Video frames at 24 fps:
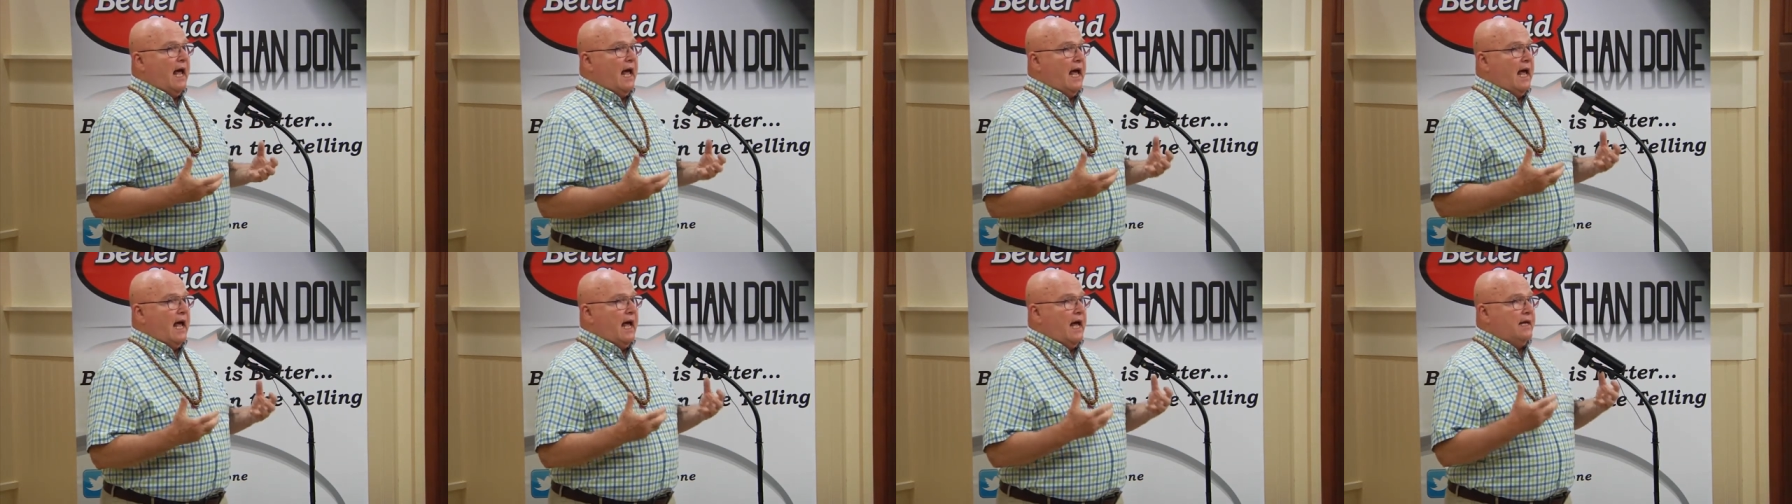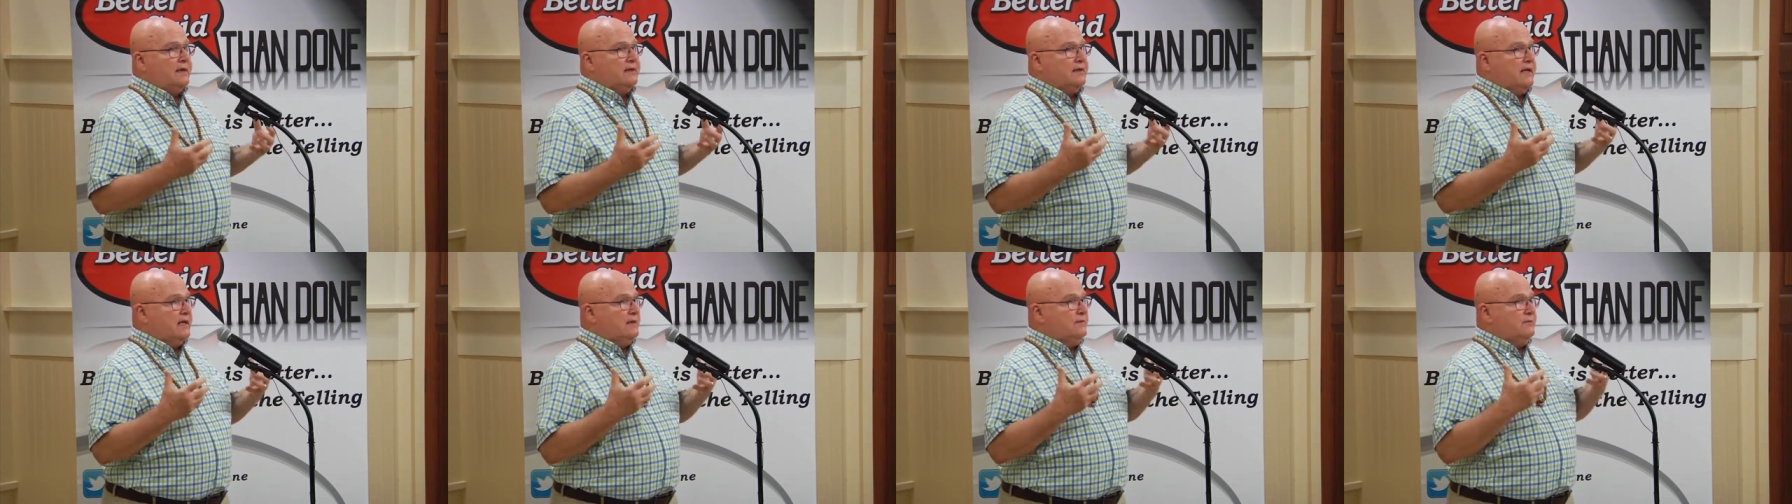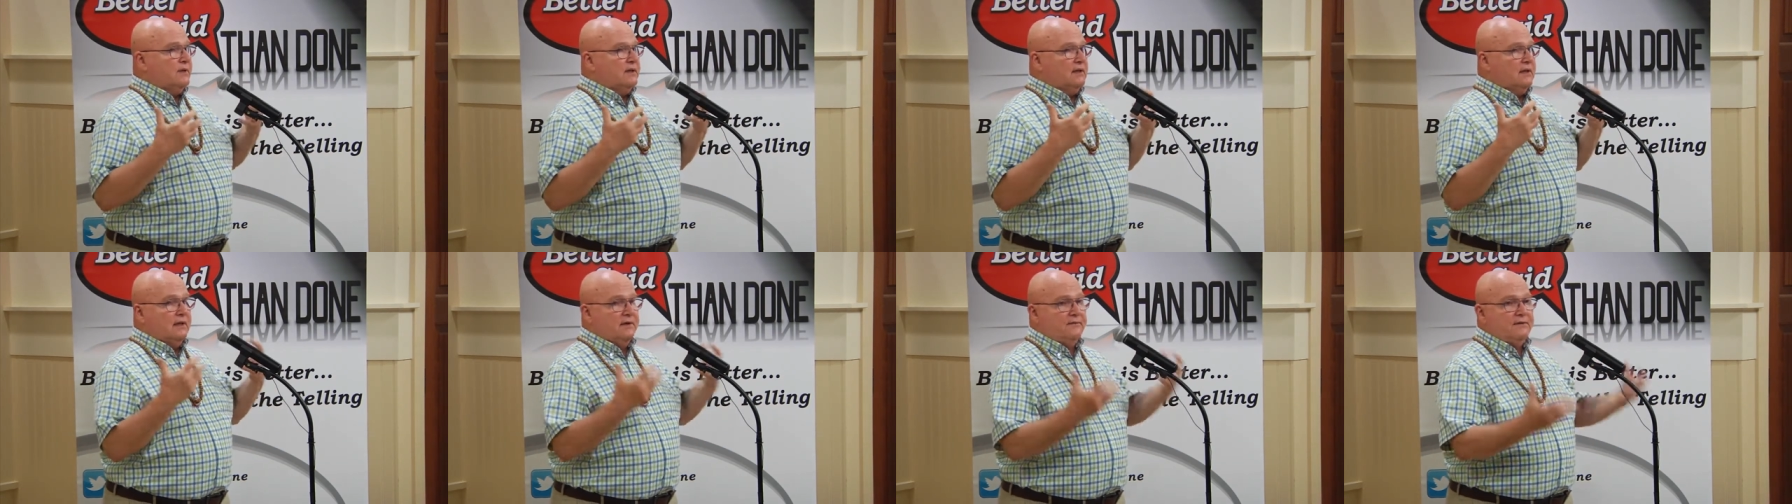And they'd
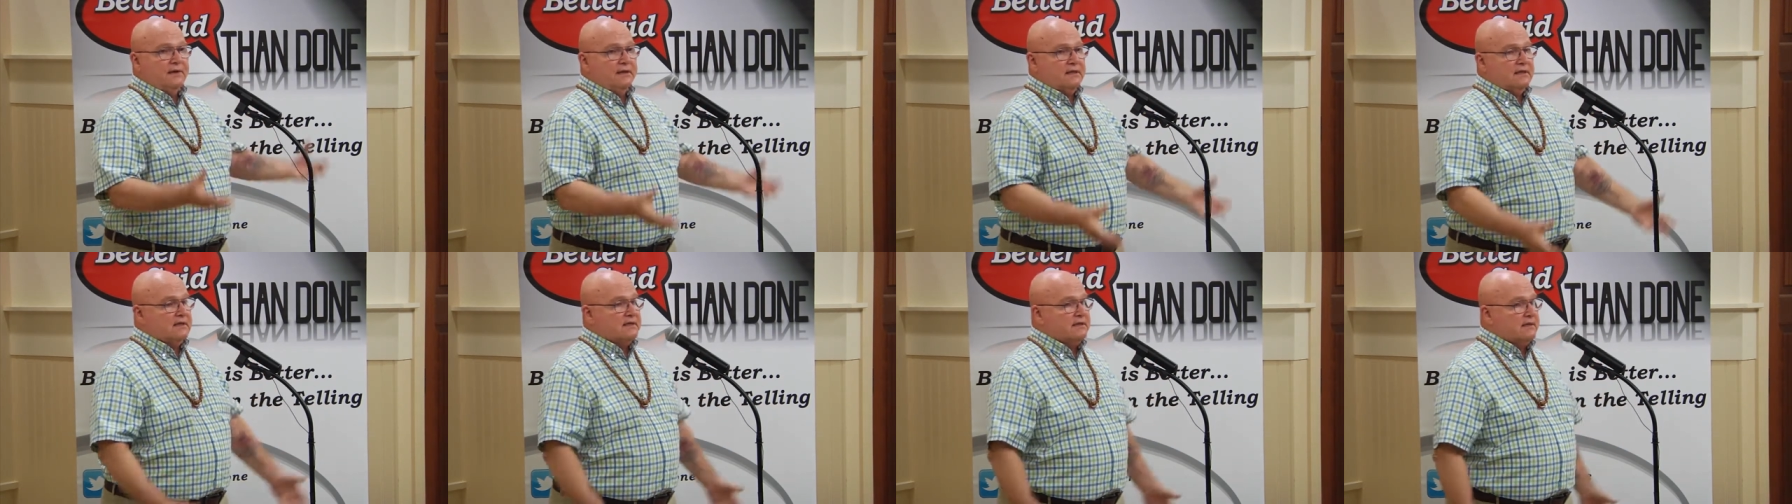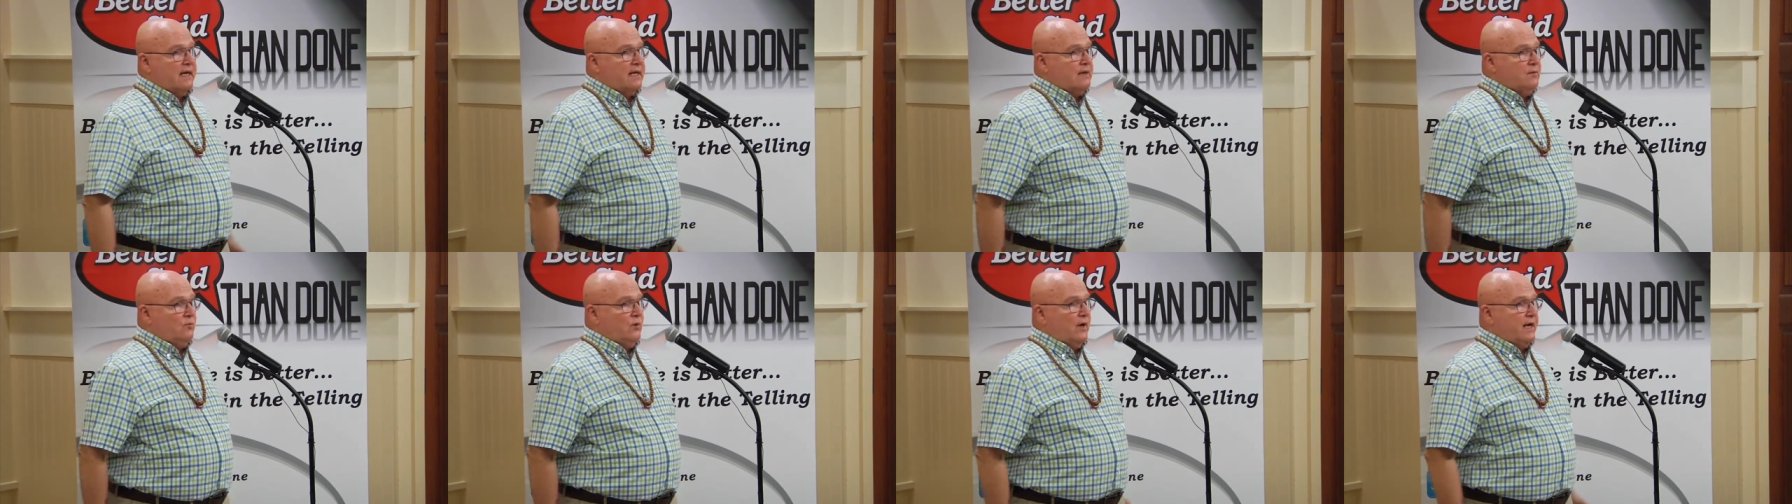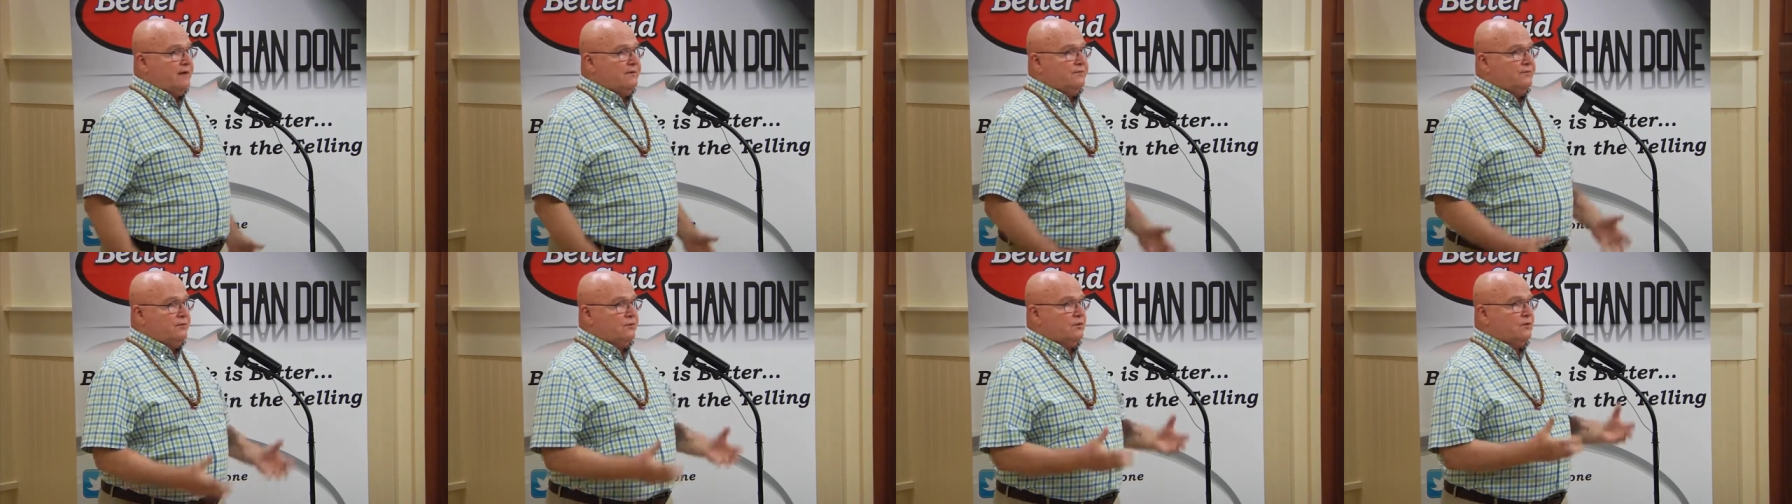been living the same
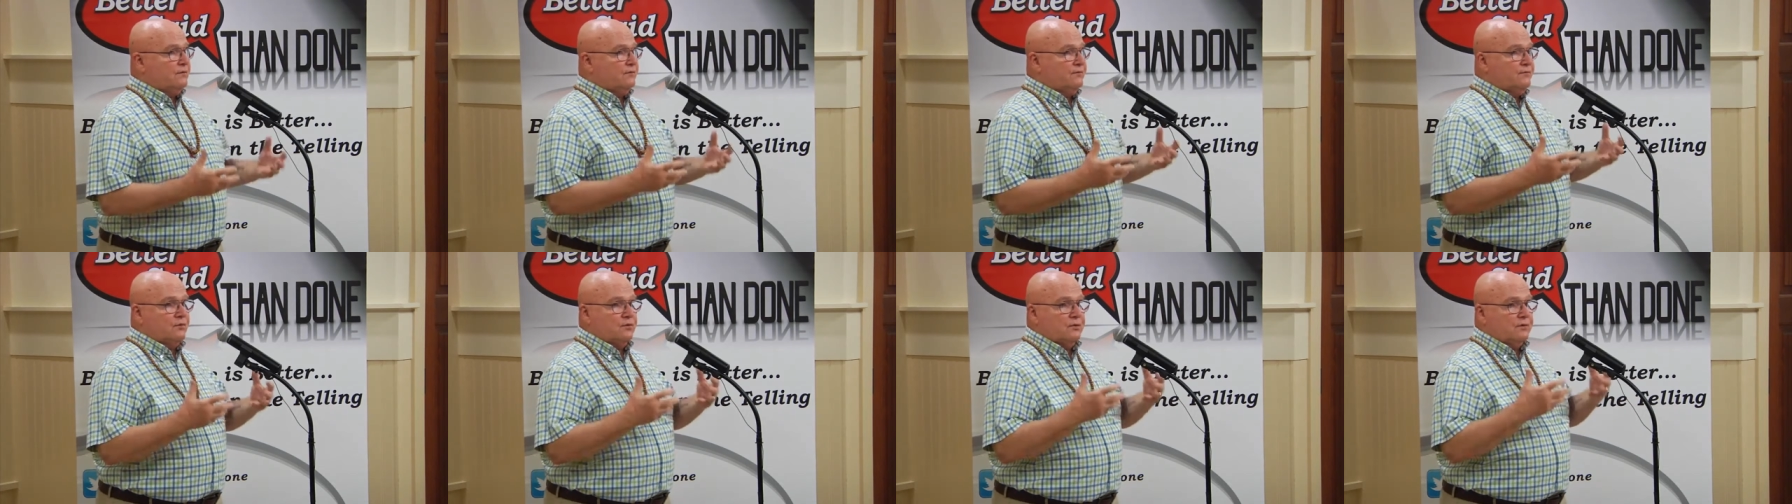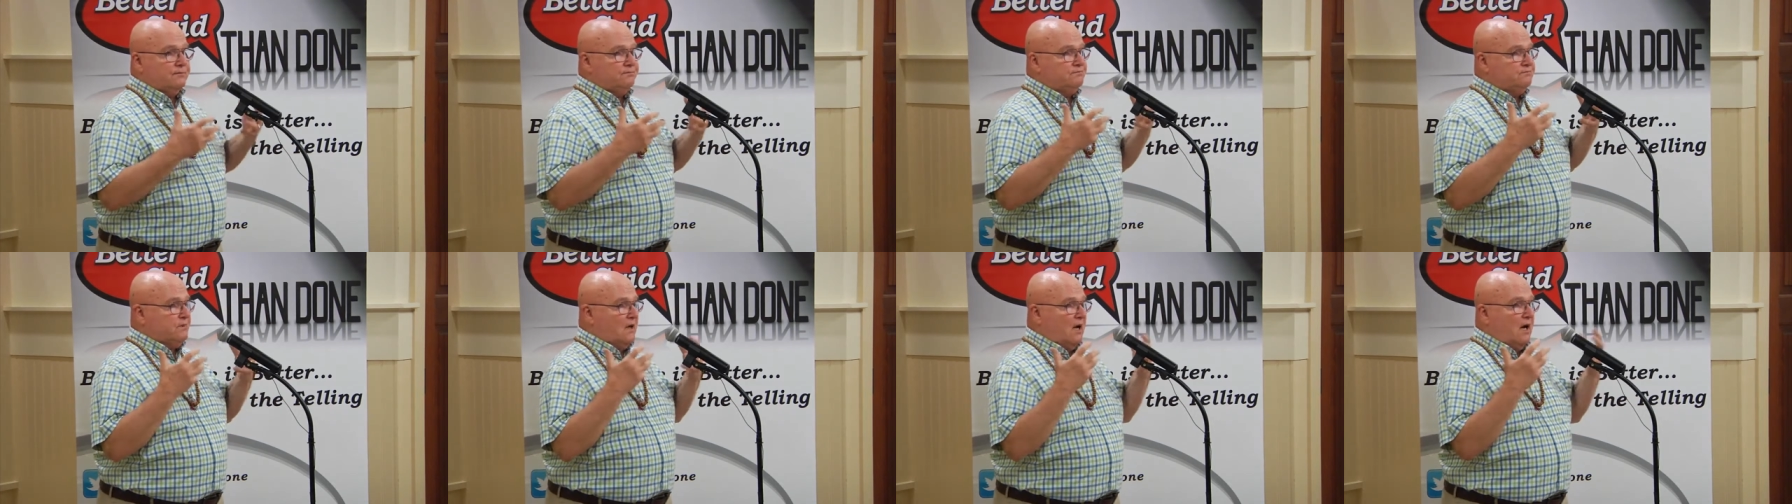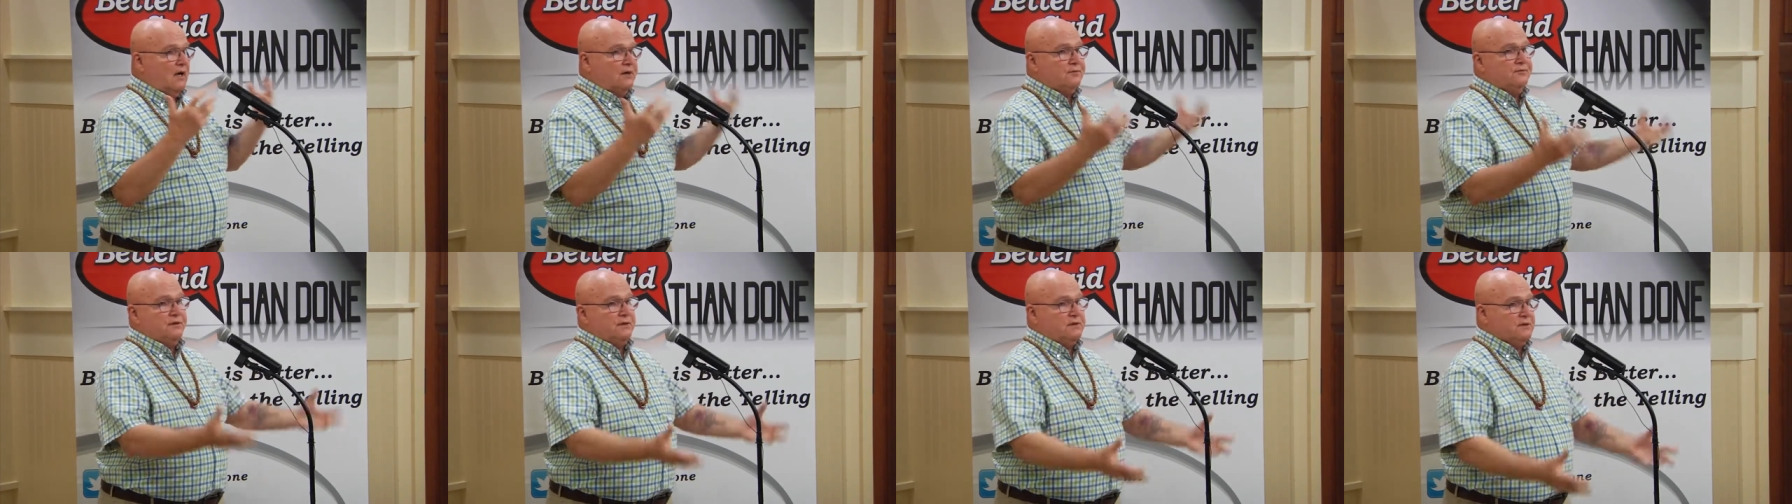way for
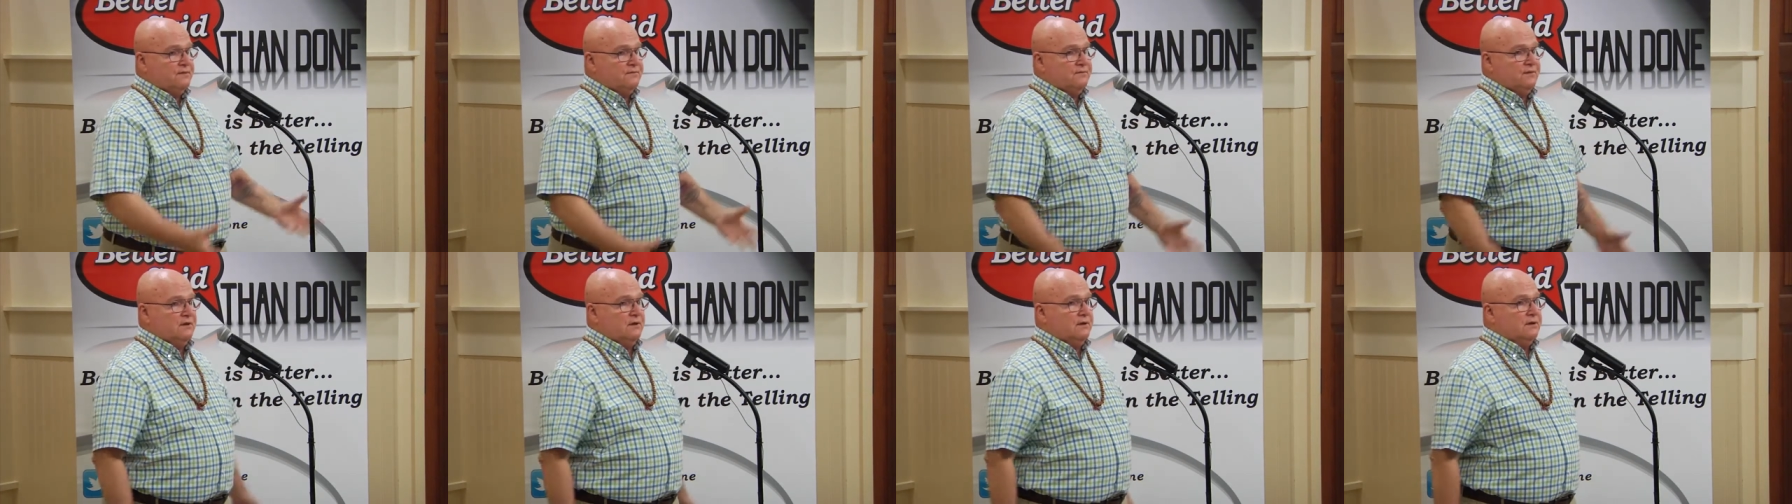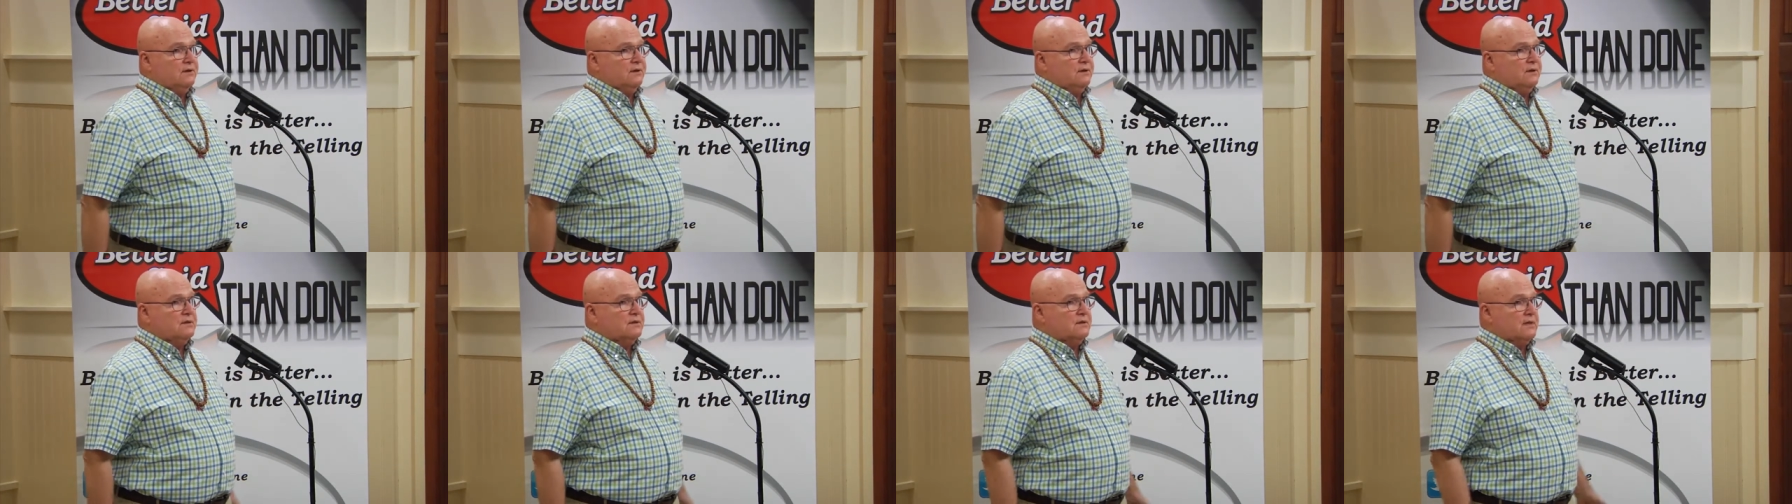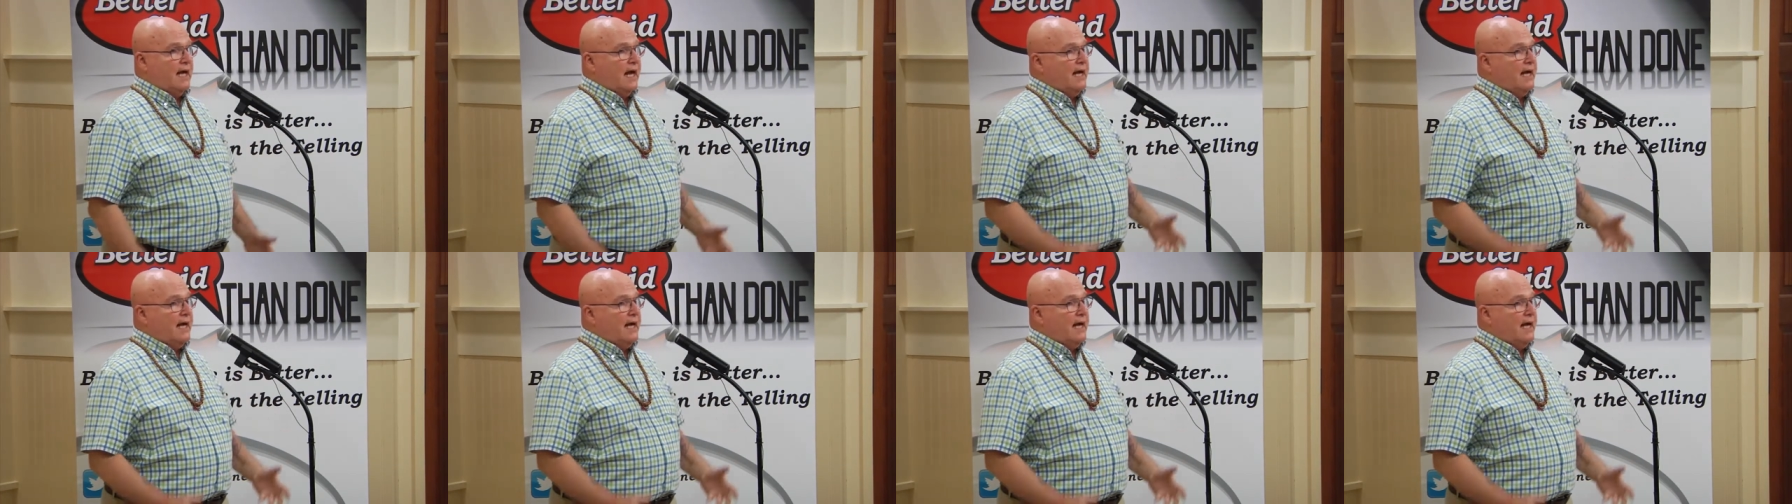hundreds of years,